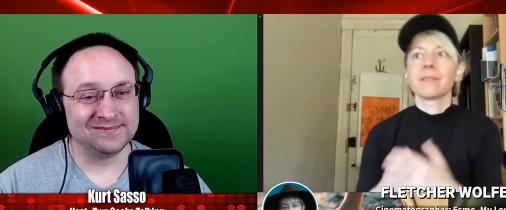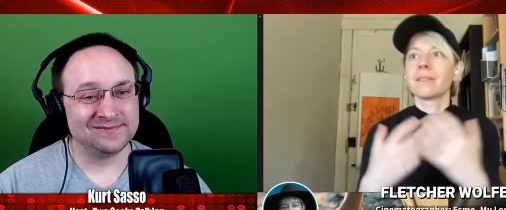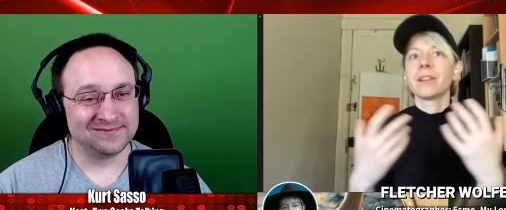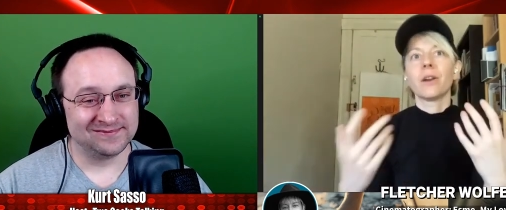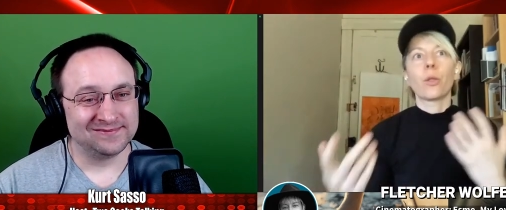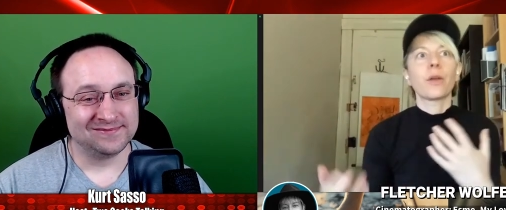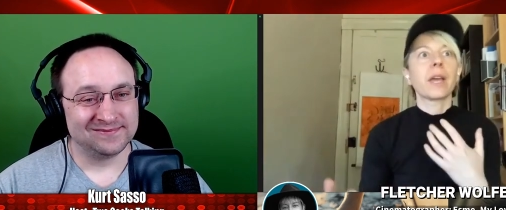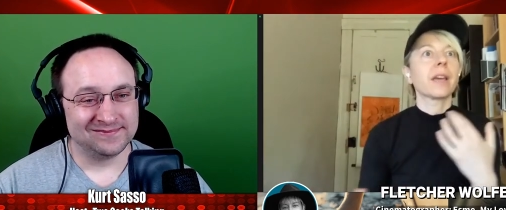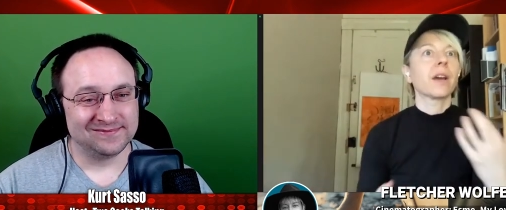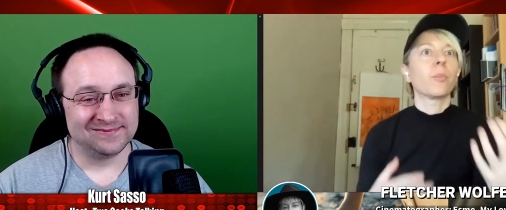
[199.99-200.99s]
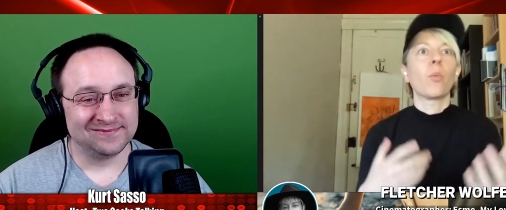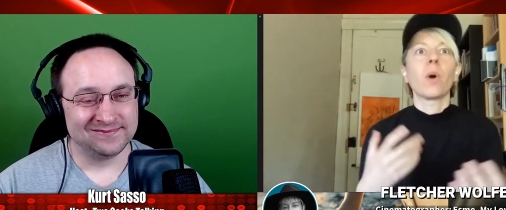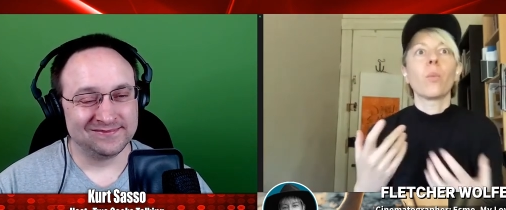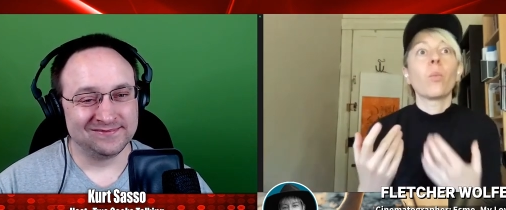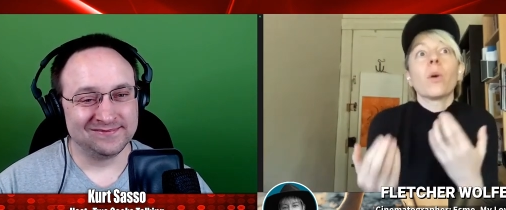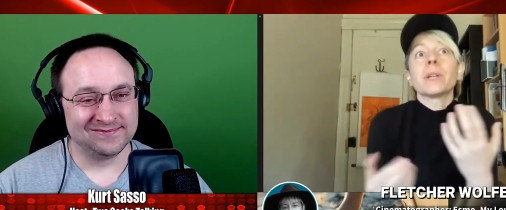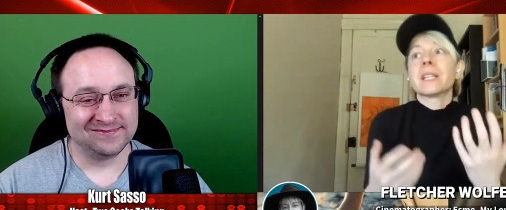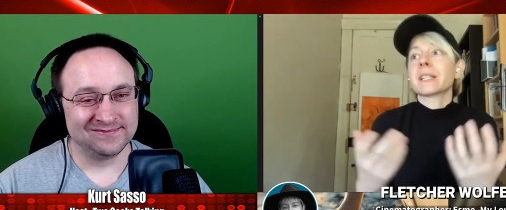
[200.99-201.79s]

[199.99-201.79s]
Speaker 1: you know, thinking up what, what would this